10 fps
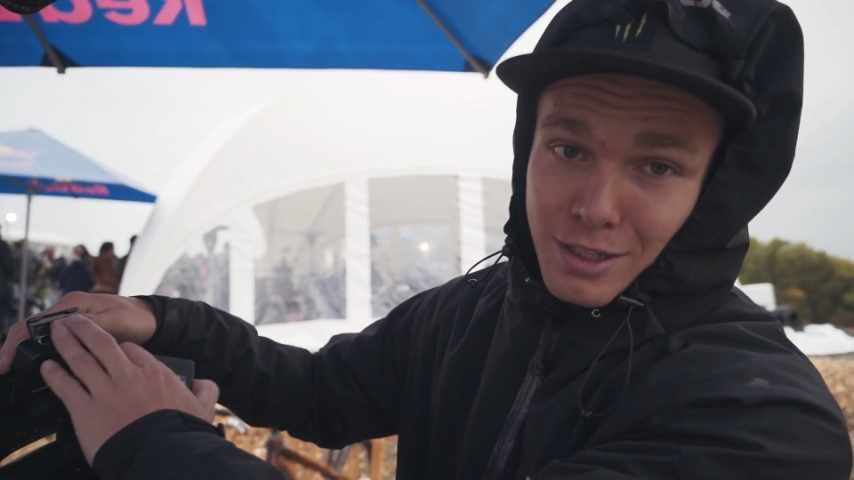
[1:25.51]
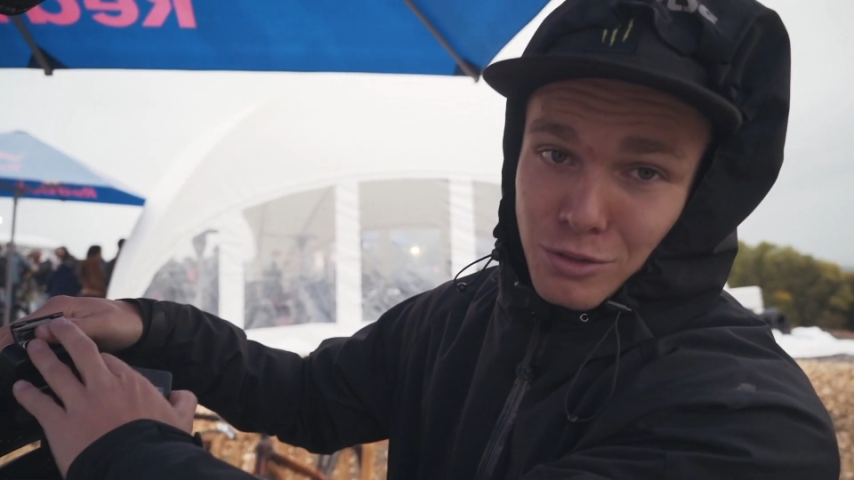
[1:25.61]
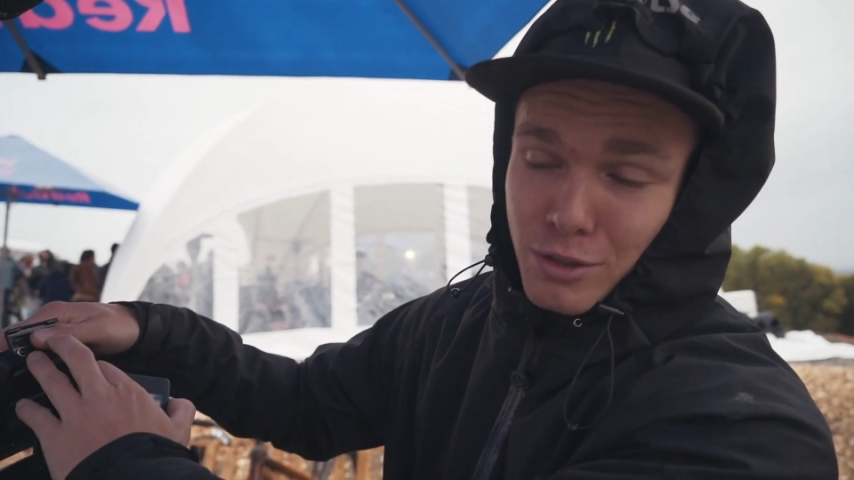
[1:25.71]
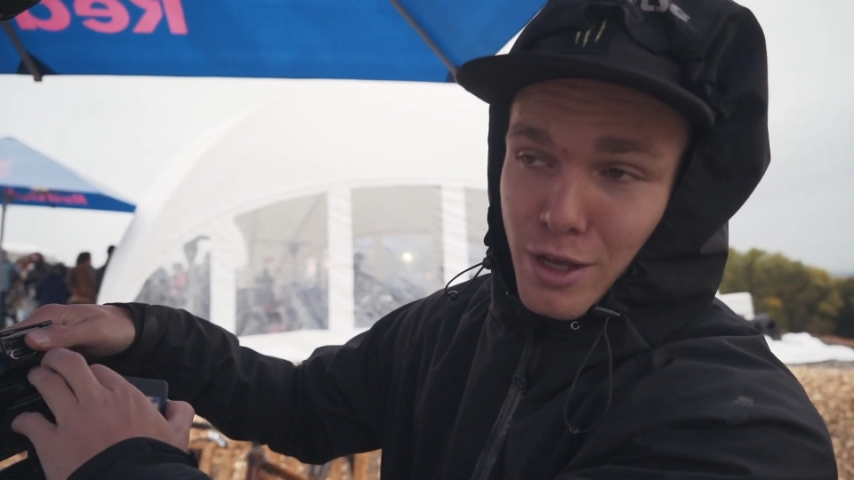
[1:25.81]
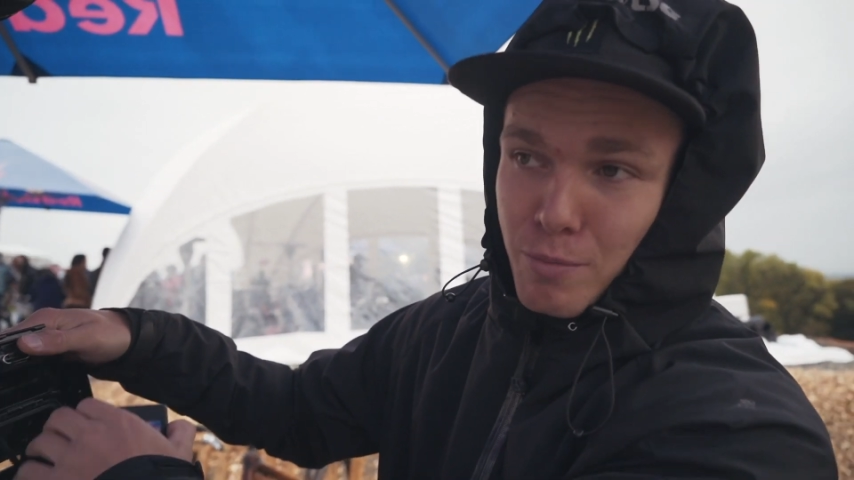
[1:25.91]

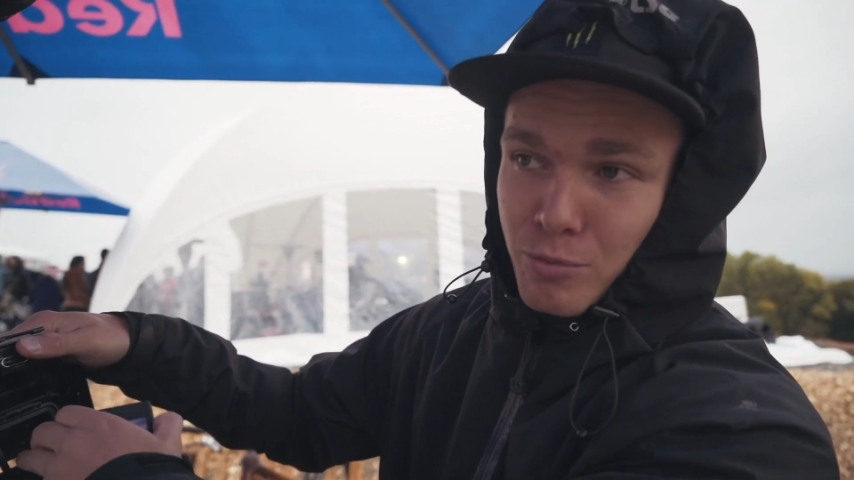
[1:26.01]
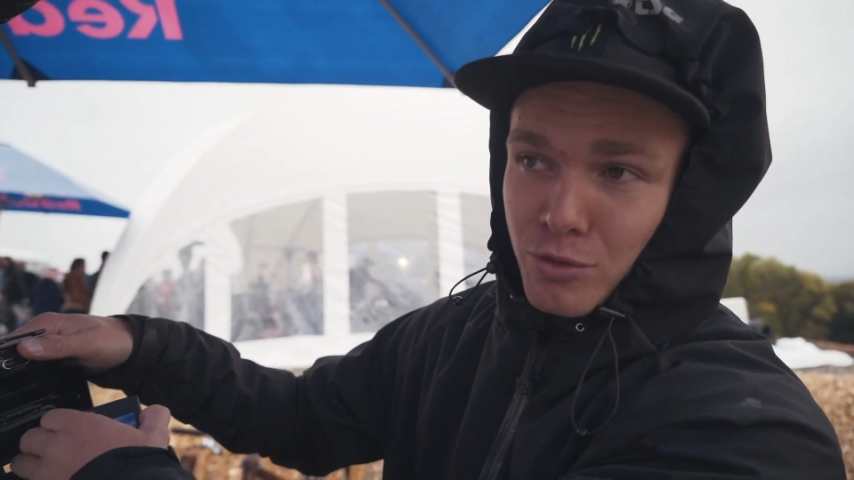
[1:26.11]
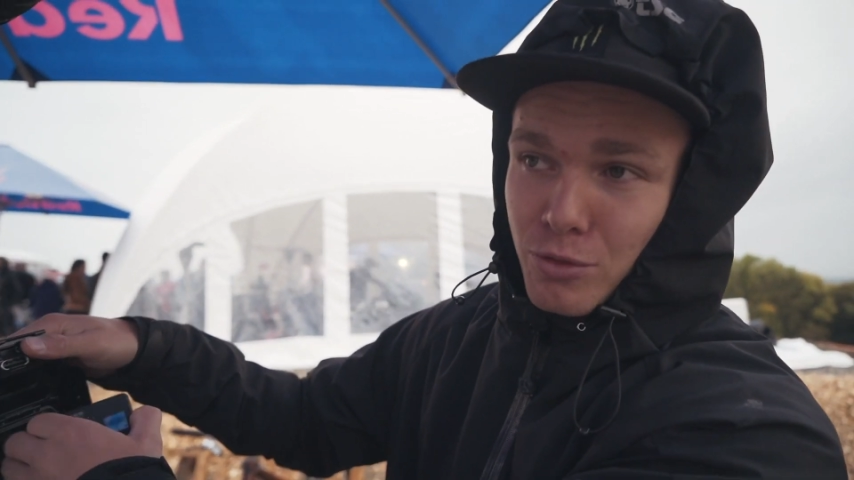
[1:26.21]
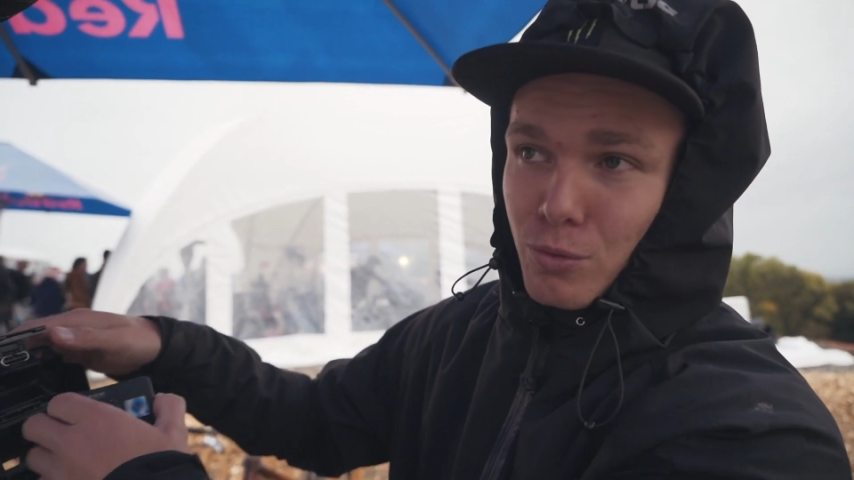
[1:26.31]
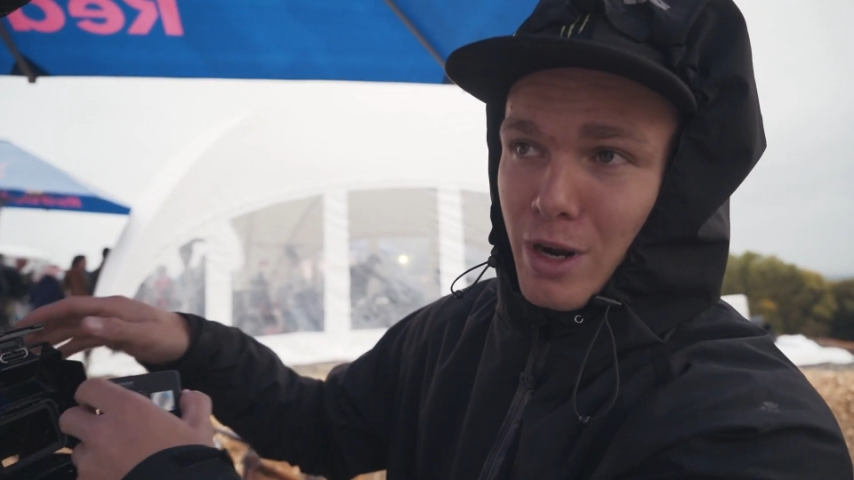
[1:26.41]
into the
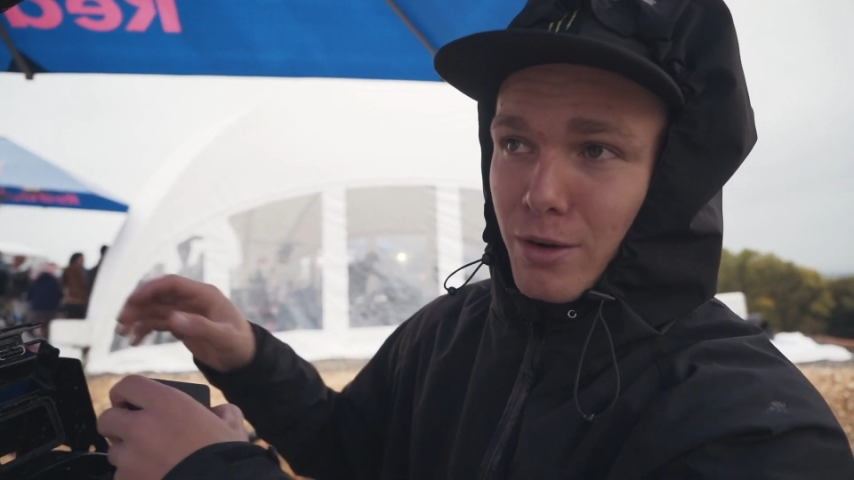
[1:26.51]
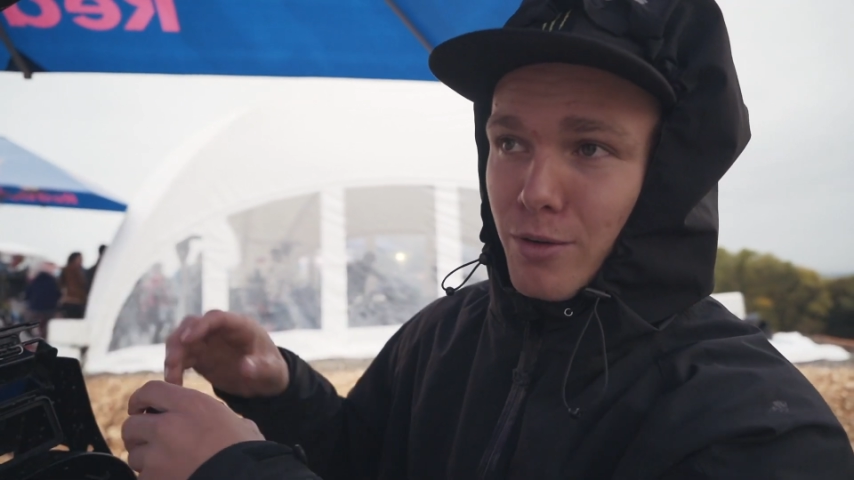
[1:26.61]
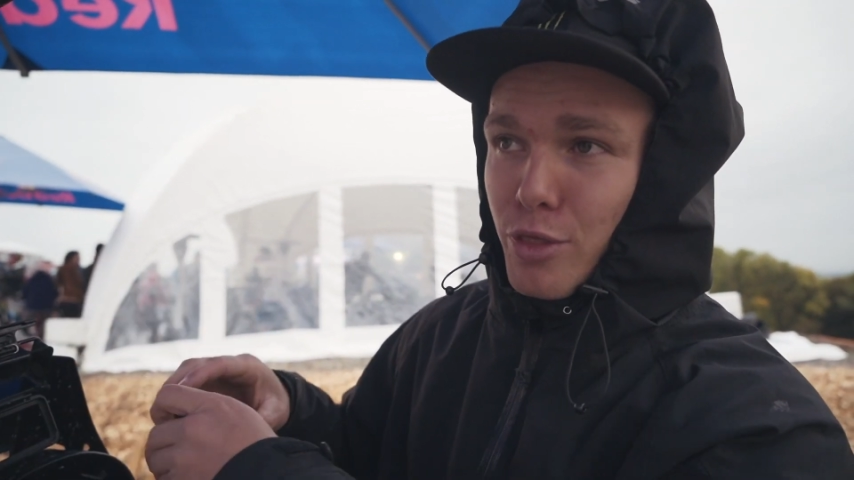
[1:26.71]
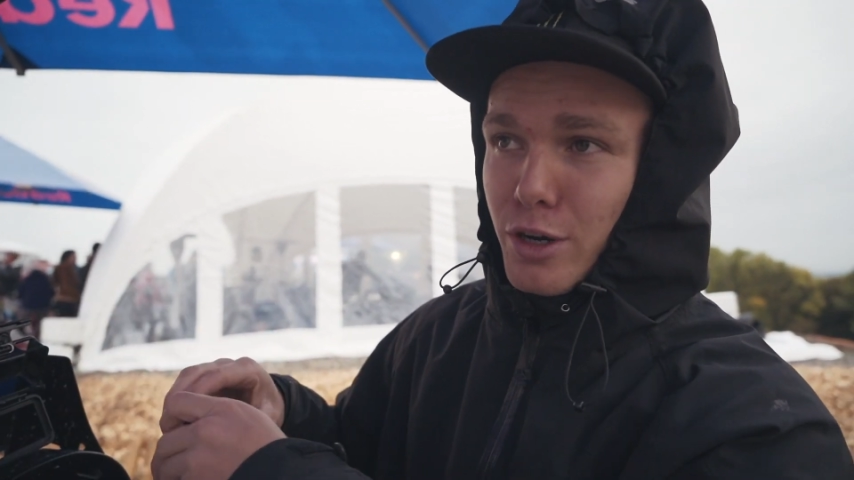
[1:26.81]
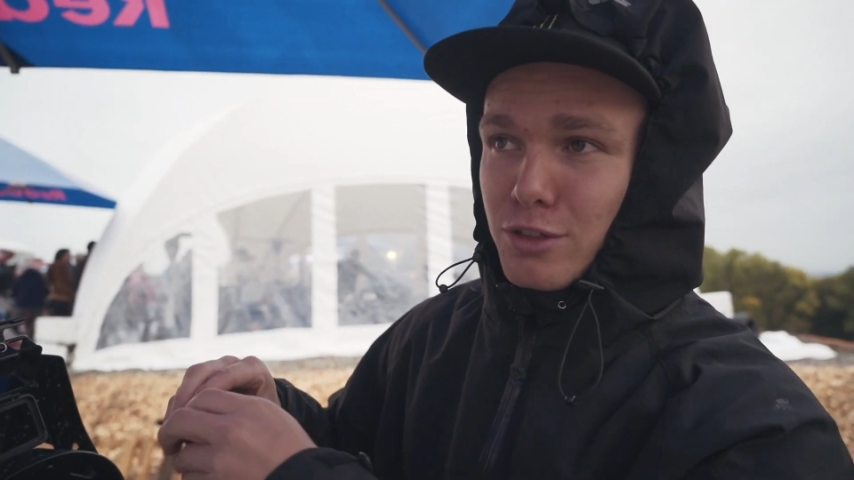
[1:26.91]
round
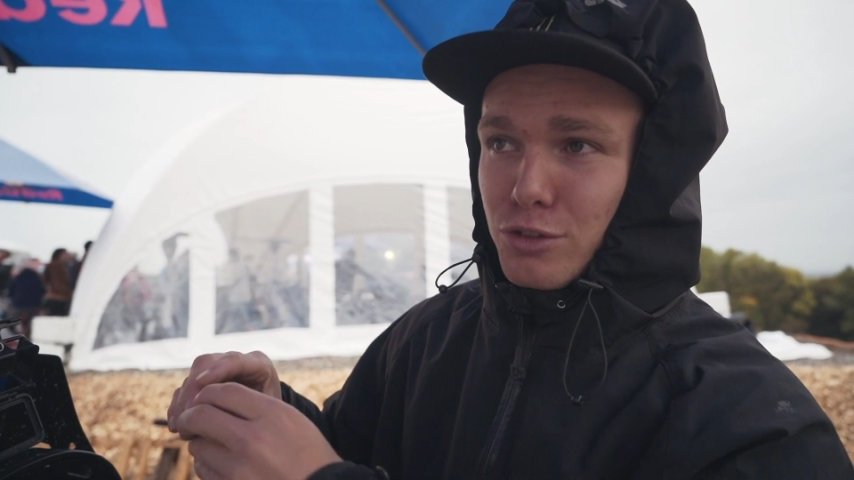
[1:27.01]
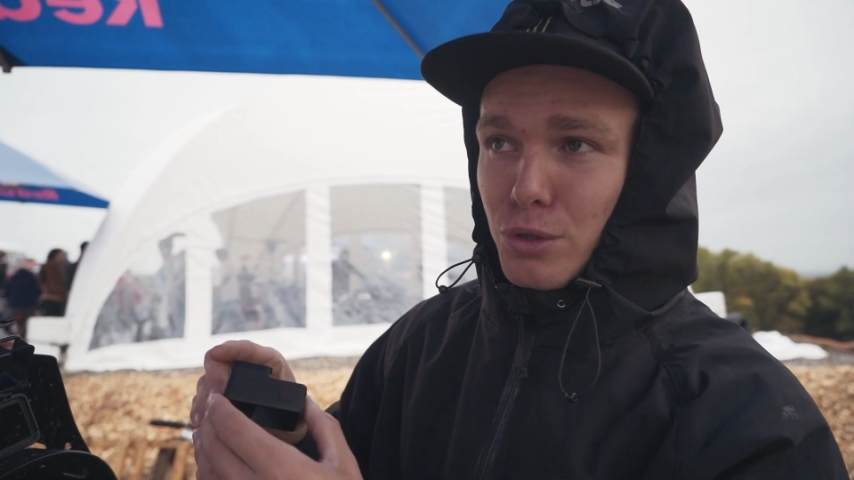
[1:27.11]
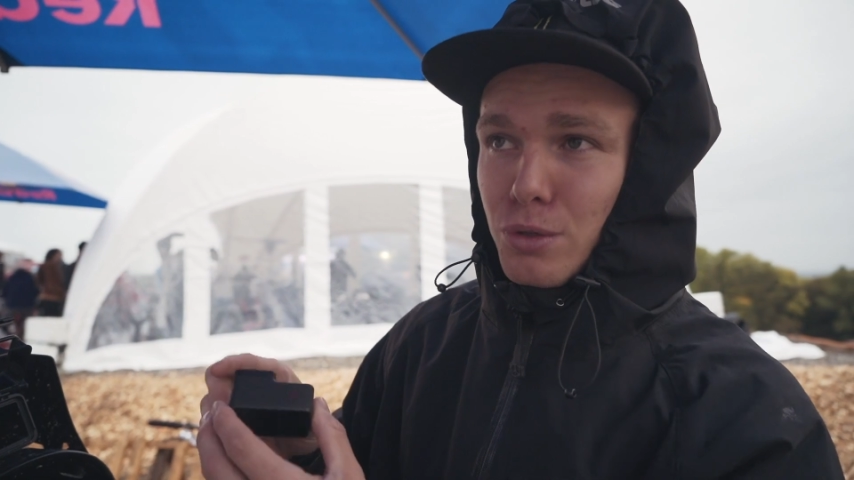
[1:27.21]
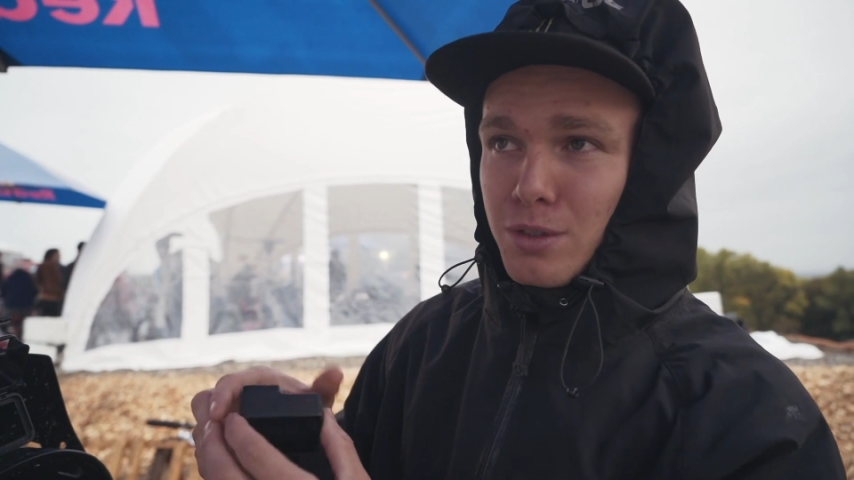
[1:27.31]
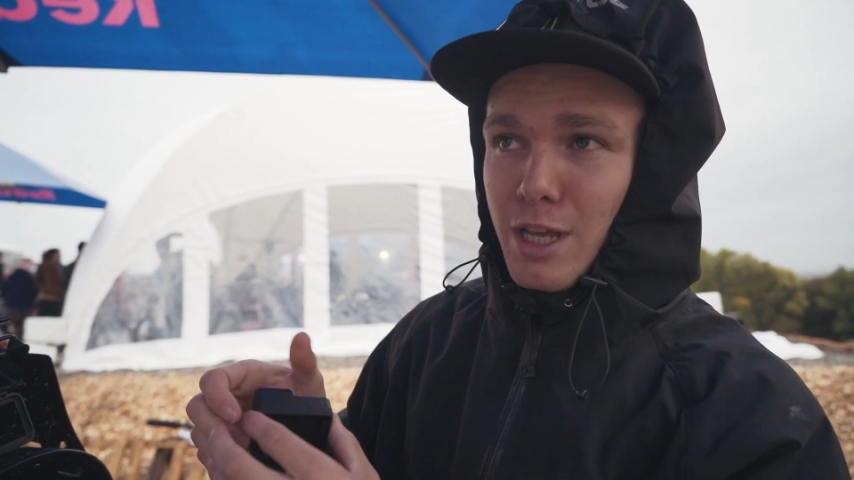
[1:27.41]
of 32.